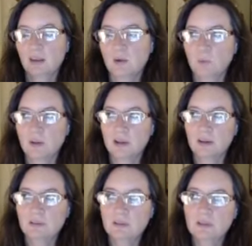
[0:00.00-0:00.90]

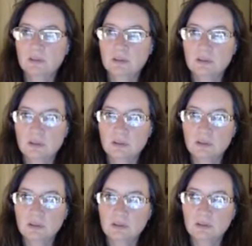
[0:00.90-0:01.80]
Whatever
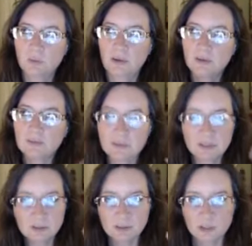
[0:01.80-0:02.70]

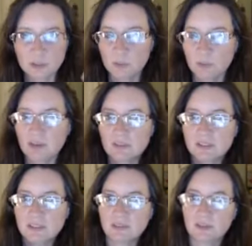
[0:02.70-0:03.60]
the affliction, whatever
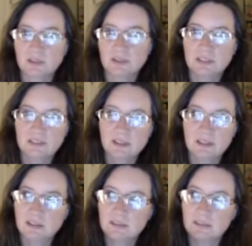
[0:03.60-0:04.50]
the difficult
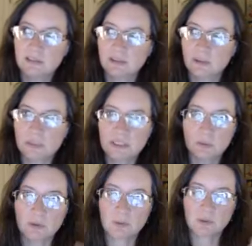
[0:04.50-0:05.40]
thing that we deal
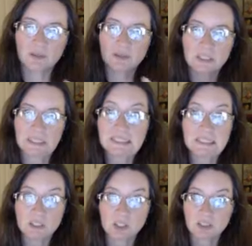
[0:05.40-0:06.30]
with, whatever the
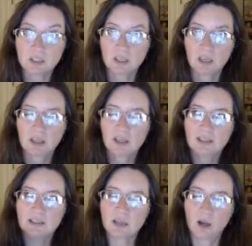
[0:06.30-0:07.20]
condition,
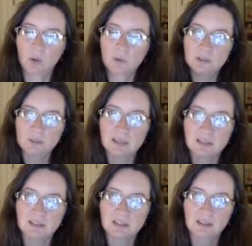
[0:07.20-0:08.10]
is always
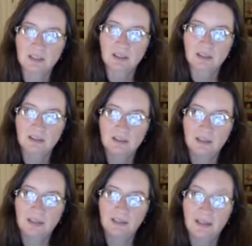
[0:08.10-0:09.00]
based in
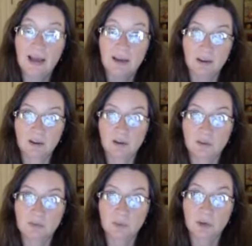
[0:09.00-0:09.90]
a lack
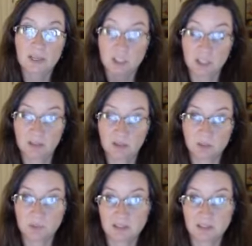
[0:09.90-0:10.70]
of or a challenge with